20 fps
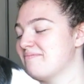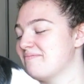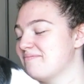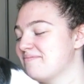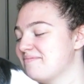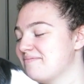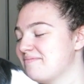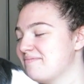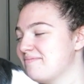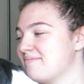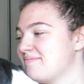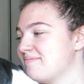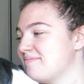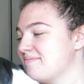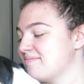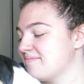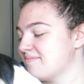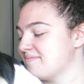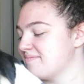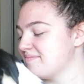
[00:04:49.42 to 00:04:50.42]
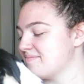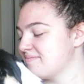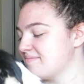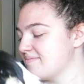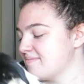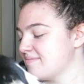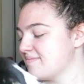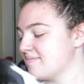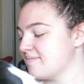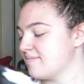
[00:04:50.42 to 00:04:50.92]

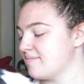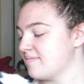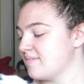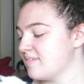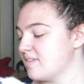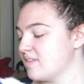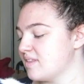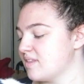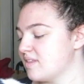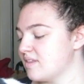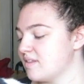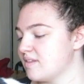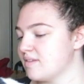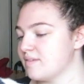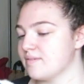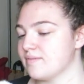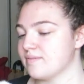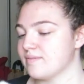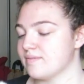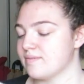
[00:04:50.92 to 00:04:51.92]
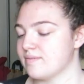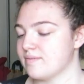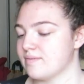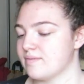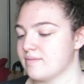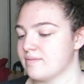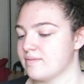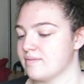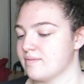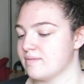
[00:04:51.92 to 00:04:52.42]

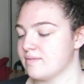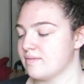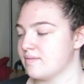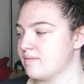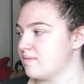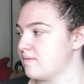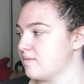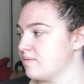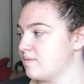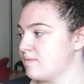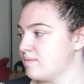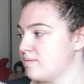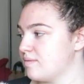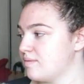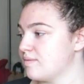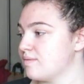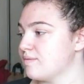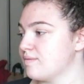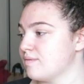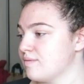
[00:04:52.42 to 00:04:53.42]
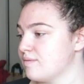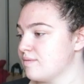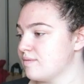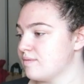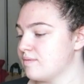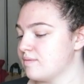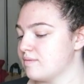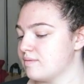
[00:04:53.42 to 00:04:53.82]
No words are spoken by the person on screen.